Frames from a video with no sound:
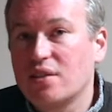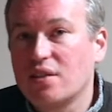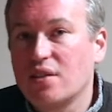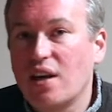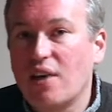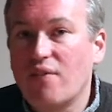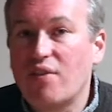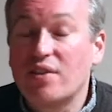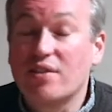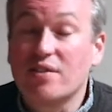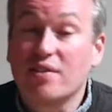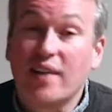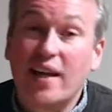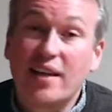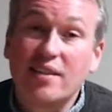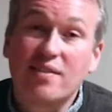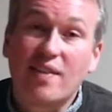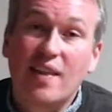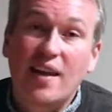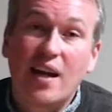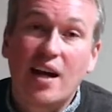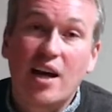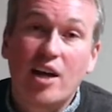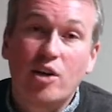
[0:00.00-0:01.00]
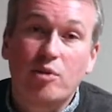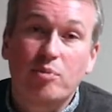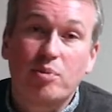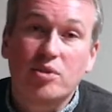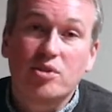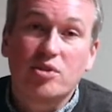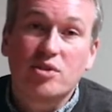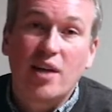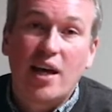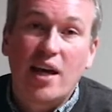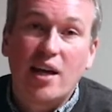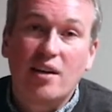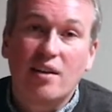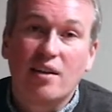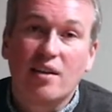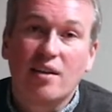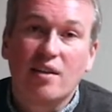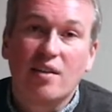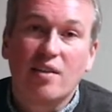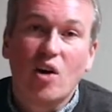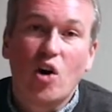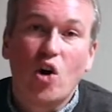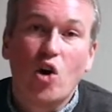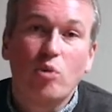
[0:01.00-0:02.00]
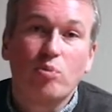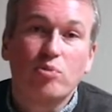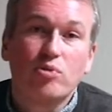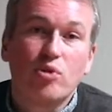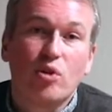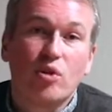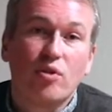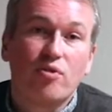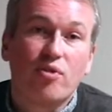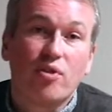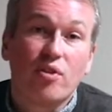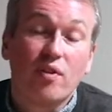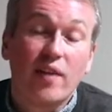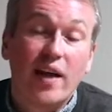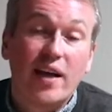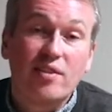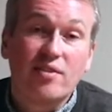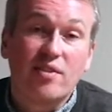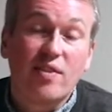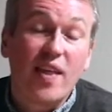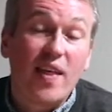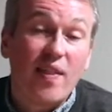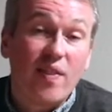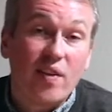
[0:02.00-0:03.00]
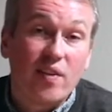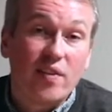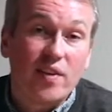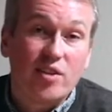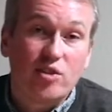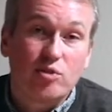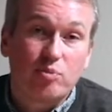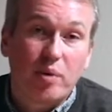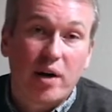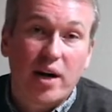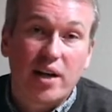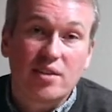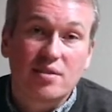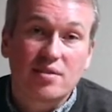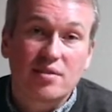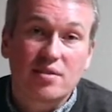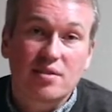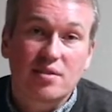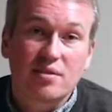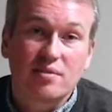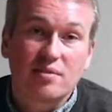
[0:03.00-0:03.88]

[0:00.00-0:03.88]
If it's less than 100%, the home sold for less than the list price.